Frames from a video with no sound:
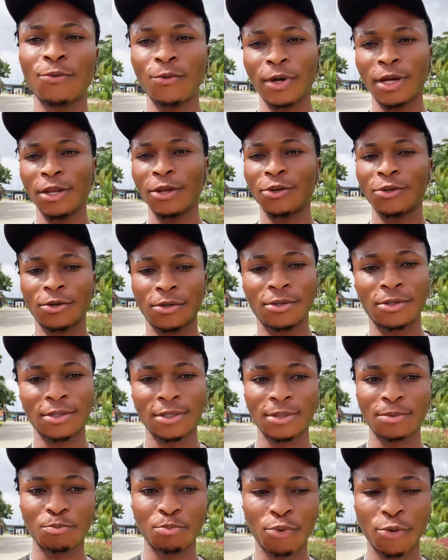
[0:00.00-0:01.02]
where they
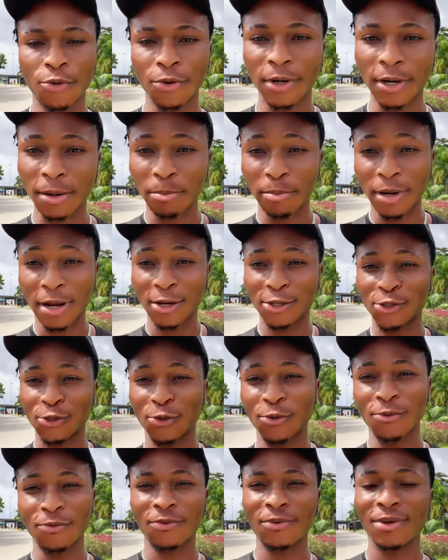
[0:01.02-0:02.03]
just pour that black
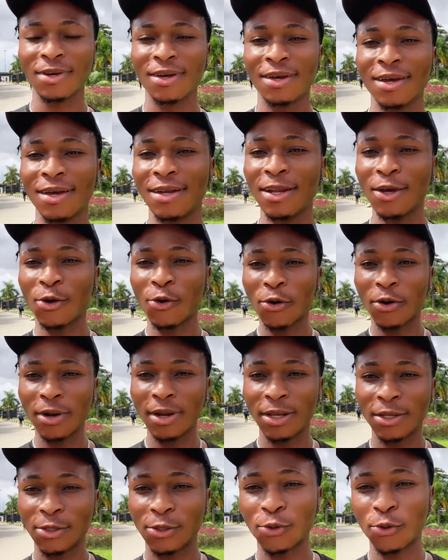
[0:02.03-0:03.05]
stuff. They call
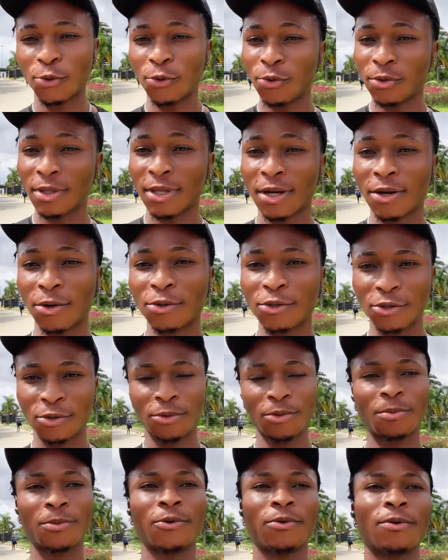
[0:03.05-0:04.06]
it scrotal.
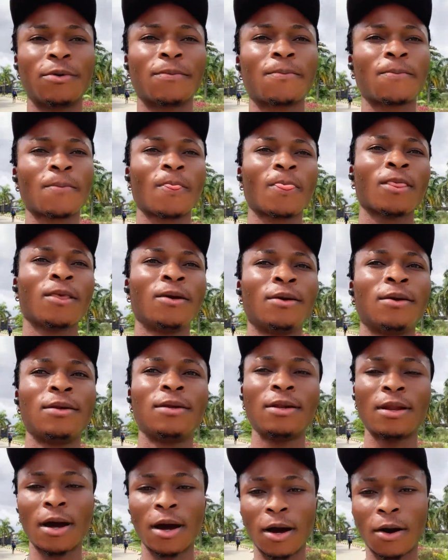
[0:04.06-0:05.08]
So
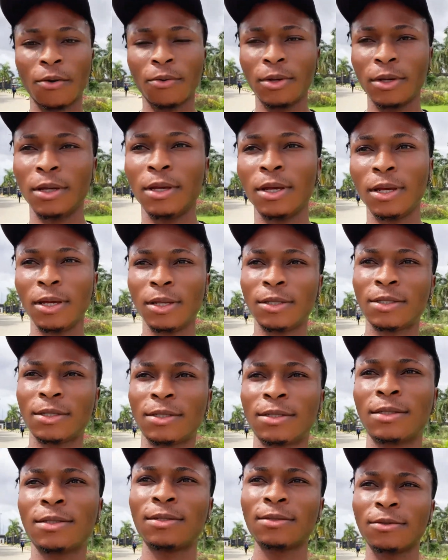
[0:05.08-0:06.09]
now
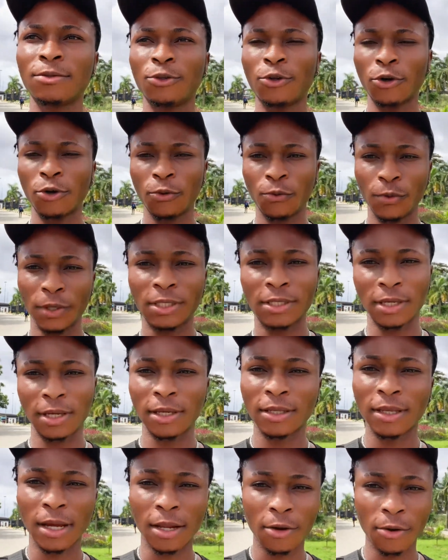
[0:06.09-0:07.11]
it's done with
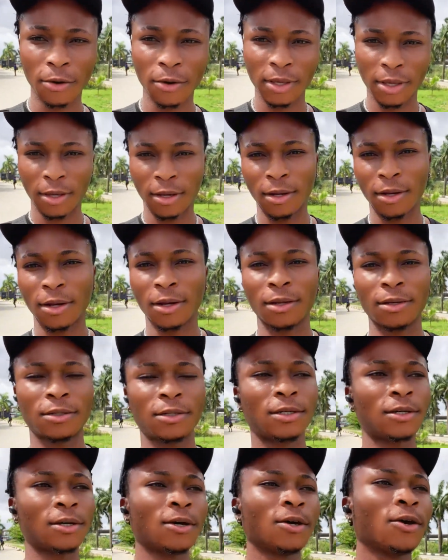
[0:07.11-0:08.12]
interlocking, and
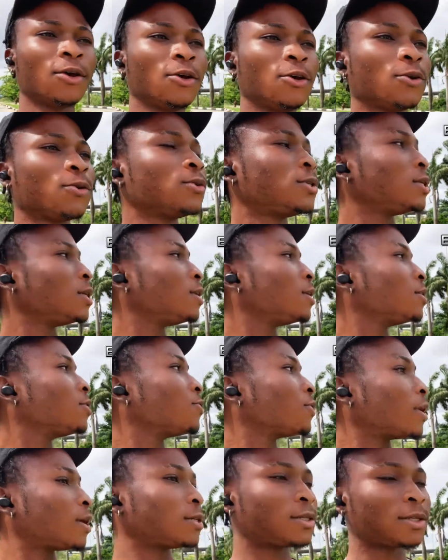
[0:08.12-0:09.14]
people see the
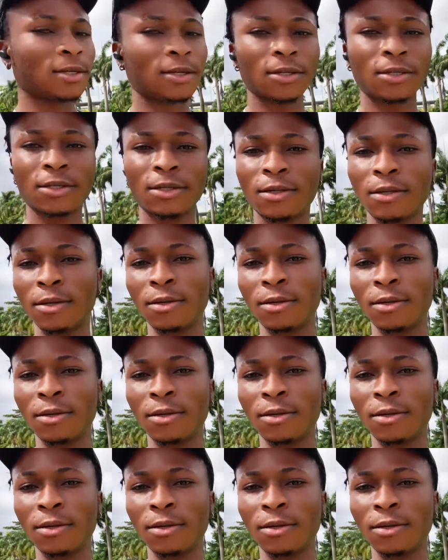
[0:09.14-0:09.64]
glasses